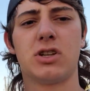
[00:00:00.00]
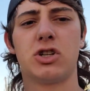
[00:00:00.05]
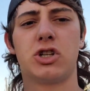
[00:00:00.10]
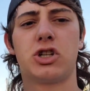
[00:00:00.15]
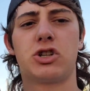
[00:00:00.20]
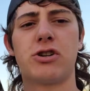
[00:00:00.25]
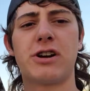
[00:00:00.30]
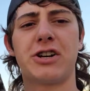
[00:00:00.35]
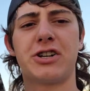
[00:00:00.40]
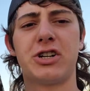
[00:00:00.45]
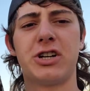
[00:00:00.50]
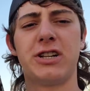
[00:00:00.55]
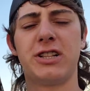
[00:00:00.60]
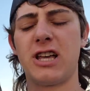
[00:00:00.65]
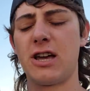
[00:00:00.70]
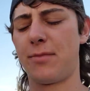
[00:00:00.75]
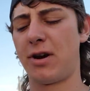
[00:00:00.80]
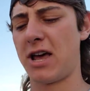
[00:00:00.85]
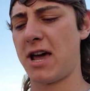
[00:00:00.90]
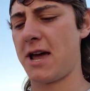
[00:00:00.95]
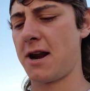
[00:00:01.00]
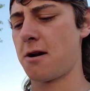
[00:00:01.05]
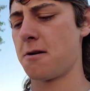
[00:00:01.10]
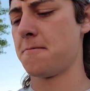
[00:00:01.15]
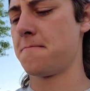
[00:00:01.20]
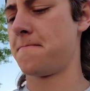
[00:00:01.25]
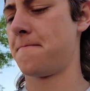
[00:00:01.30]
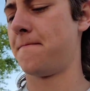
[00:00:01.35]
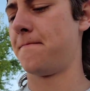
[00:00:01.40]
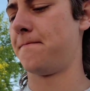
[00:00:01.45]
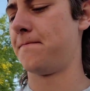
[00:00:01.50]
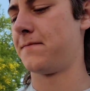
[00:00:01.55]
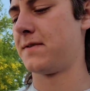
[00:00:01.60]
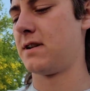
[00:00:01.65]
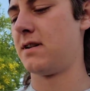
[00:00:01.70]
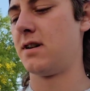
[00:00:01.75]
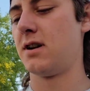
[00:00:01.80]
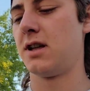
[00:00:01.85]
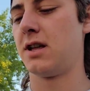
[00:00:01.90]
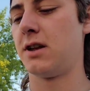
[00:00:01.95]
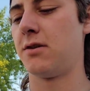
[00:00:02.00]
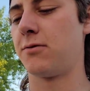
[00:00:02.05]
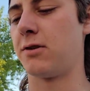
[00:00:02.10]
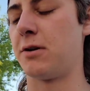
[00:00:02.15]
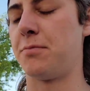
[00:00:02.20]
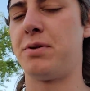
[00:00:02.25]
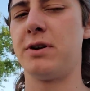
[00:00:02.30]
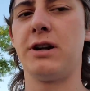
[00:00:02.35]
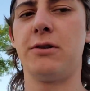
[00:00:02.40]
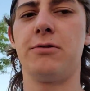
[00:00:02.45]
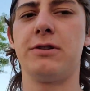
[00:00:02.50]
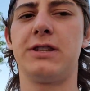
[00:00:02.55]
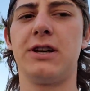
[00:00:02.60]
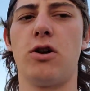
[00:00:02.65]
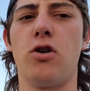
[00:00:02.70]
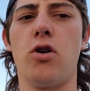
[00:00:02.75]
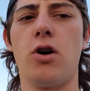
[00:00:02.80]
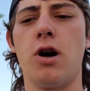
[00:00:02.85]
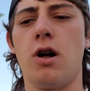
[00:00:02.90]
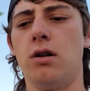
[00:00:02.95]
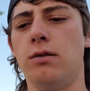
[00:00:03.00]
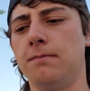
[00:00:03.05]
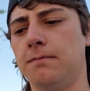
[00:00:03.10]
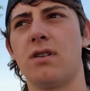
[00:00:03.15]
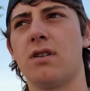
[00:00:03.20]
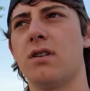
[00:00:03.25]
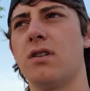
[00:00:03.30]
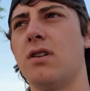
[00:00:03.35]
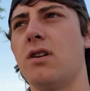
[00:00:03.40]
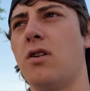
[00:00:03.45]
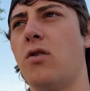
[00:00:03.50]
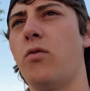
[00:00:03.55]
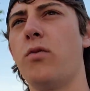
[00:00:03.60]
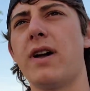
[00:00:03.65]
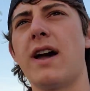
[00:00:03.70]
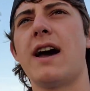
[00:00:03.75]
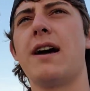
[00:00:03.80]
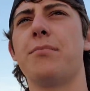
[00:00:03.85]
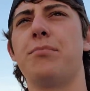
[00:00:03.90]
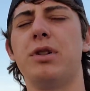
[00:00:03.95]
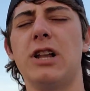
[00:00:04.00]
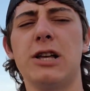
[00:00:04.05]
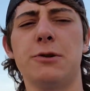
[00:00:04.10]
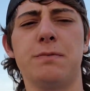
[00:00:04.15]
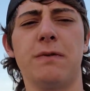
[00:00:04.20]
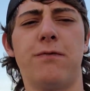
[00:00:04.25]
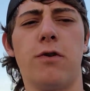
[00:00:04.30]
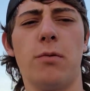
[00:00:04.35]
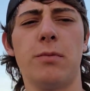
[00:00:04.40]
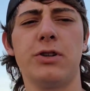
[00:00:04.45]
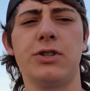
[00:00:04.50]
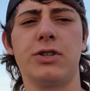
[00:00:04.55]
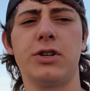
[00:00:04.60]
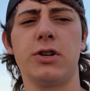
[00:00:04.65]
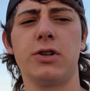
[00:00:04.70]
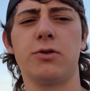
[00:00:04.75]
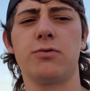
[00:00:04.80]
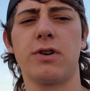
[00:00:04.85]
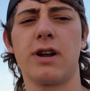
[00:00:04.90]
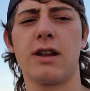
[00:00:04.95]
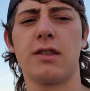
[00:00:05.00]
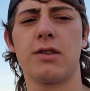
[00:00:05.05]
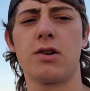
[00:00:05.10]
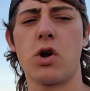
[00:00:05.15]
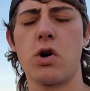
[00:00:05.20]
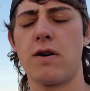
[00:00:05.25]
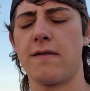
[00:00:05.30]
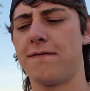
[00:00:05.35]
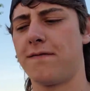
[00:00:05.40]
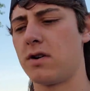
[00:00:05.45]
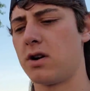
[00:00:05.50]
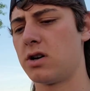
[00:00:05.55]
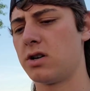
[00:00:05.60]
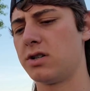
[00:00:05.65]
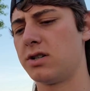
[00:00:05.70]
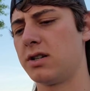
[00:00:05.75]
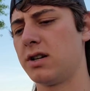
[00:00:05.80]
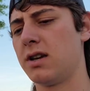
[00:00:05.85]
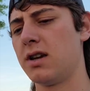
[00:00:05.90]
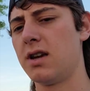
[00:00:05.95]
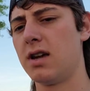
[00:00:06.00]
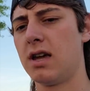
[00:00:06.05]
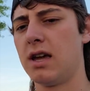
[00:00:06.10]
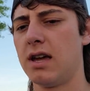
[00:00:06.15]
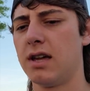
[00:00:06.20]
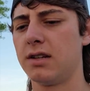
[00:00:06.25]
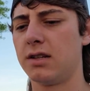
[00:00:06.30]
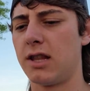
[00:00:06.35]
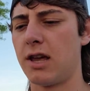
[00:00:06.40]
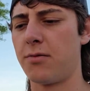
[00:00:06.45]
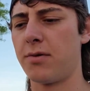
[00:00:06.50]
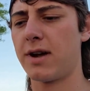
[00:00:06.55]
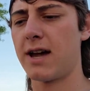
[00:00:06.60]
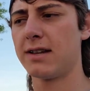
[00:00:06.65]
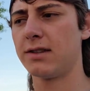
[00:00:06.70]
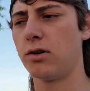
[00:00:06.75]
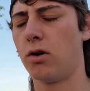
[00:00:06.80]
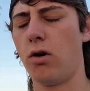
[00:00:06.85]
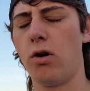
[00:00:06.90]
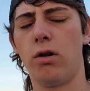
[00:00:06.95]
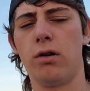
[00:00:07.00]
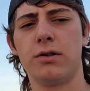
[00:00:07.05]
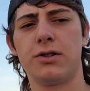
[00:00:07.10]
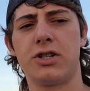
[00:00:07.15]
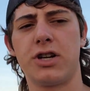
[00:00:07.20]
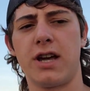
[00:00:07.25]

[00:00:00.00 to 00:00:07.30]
Striction Eliminator. We're gonna put in with the oil. We got blessed performance tunes we gotta throw on first. Then we got the oil